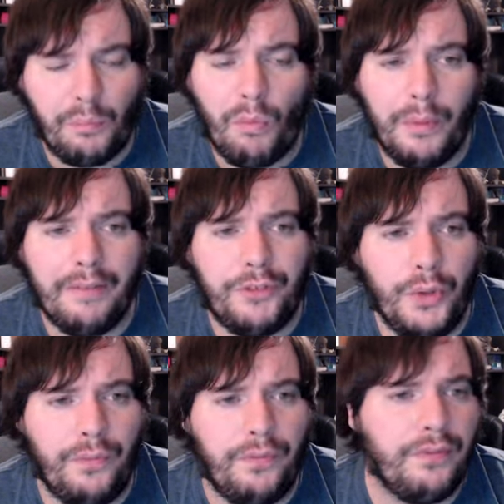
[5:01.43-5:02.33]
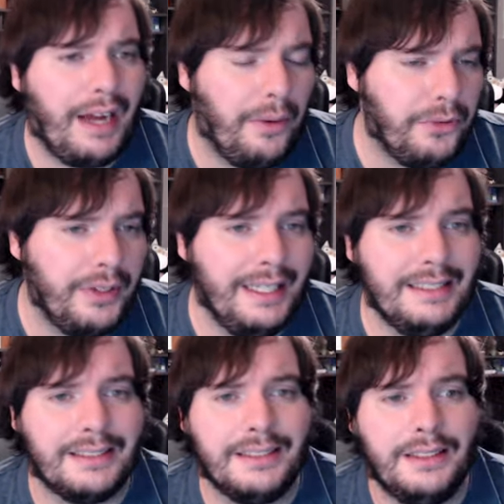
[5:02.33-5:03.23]
We have two
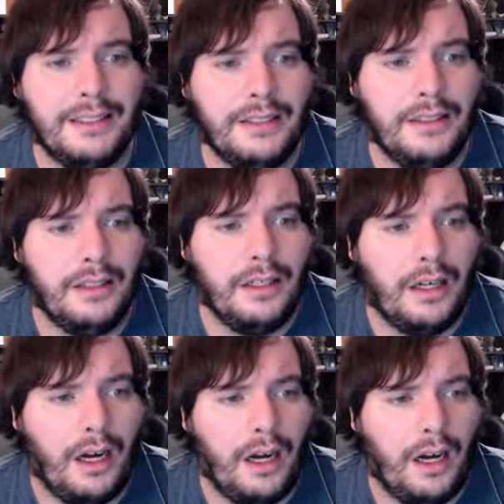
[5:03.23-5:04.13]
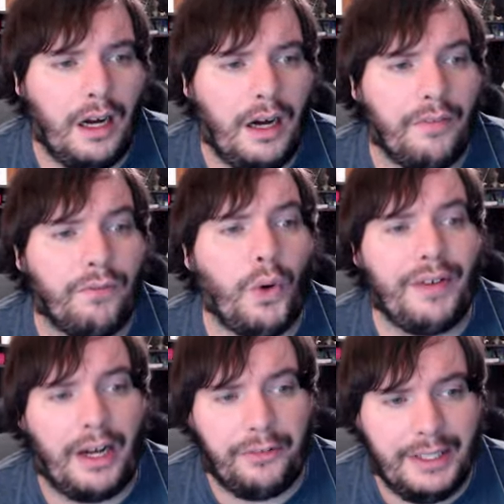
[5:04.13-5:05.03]
foundries, uh, four
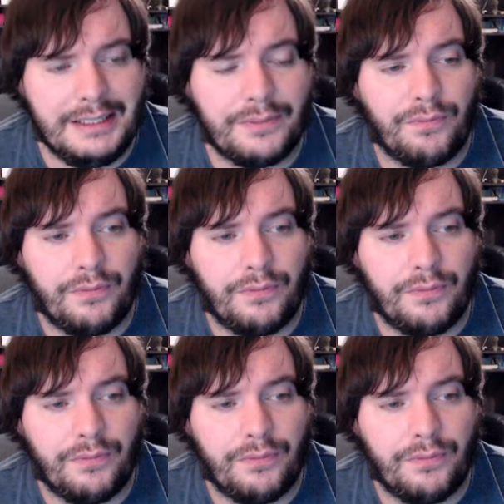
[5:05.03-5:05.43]
foundries,